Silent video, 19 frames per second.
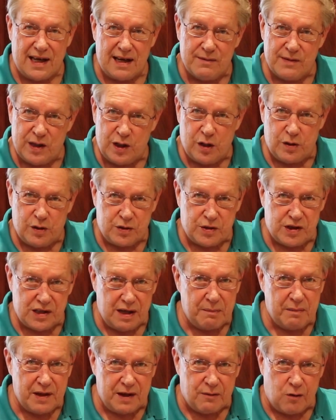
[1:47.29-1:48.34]
even though there's
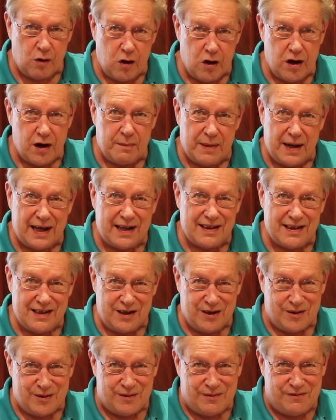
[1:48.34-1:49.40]
something wrong about
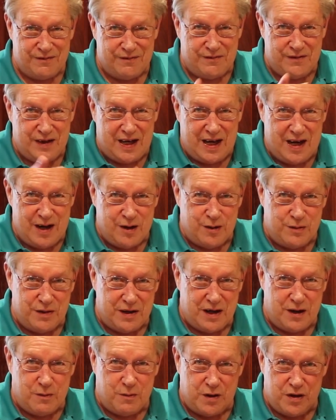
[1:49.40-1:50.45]
your video
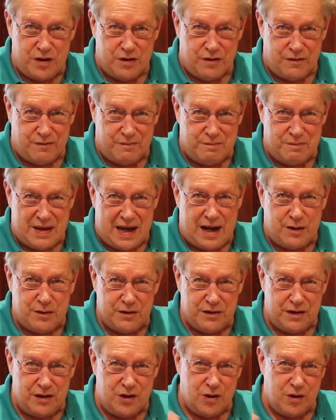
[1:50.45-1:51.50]
there with your
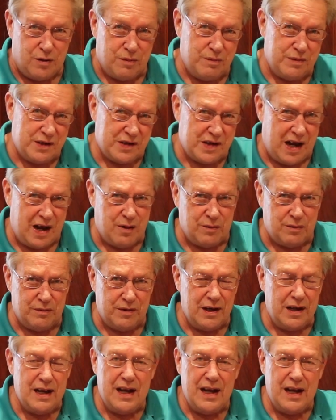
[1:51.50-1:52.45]
mouth and your sound.